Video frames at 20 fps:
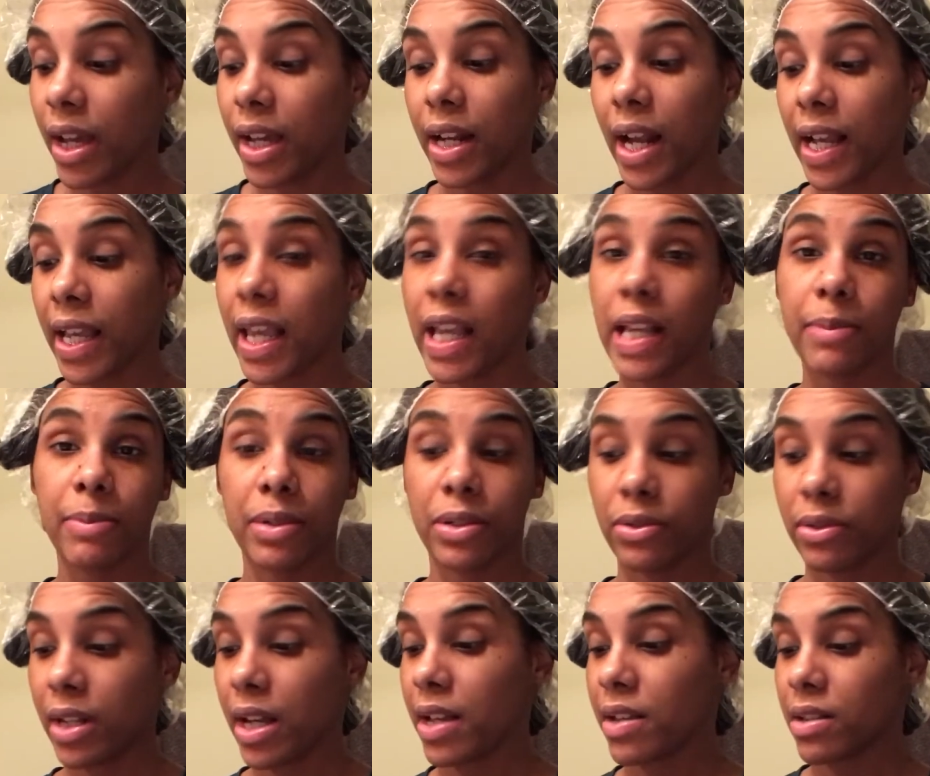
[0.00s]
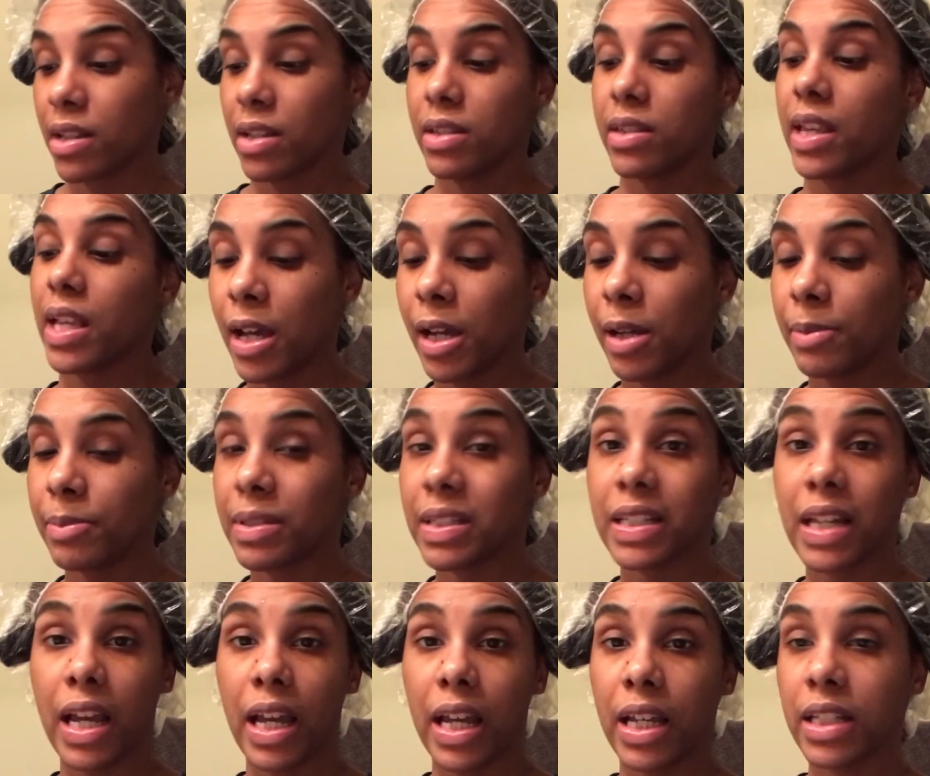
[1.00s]
and I can't be doing that because I'm
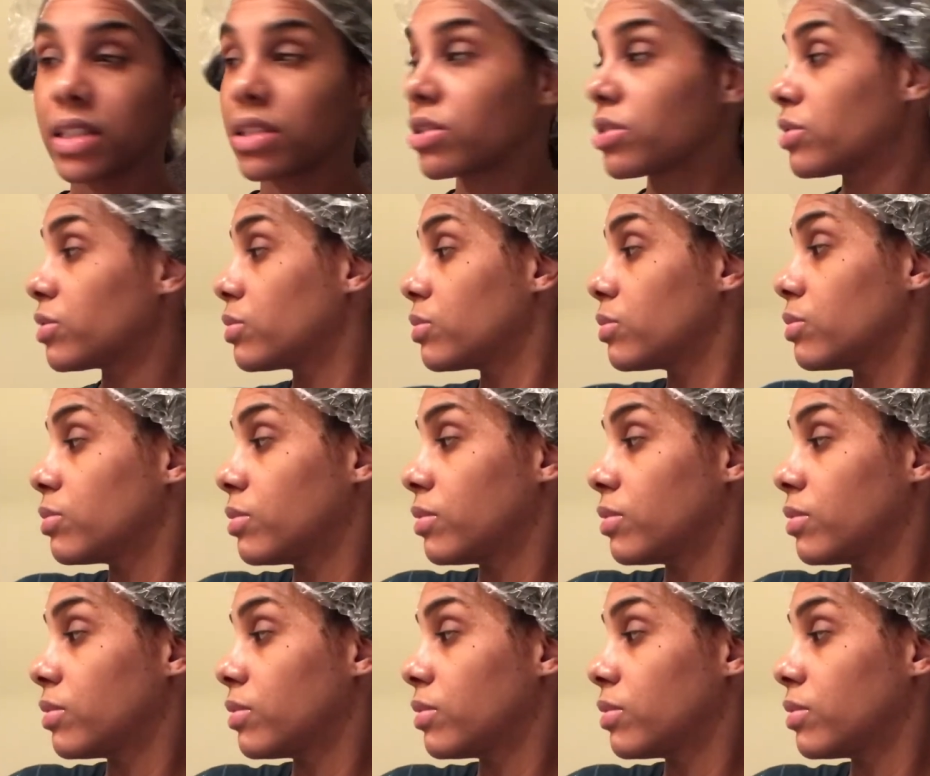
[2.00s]
today to